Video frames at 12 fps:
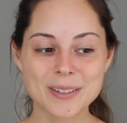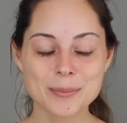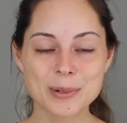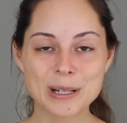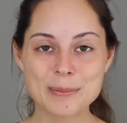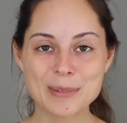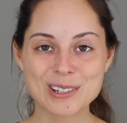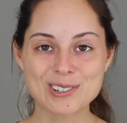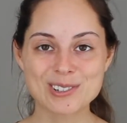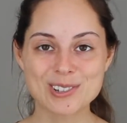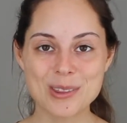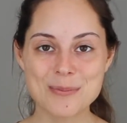pretty
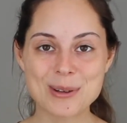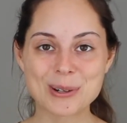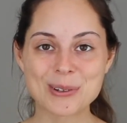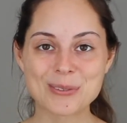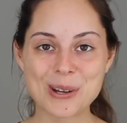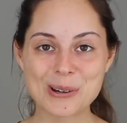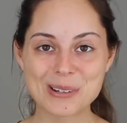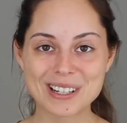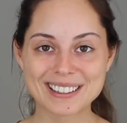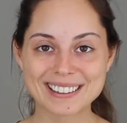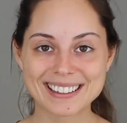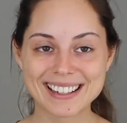much the middle of nowhere.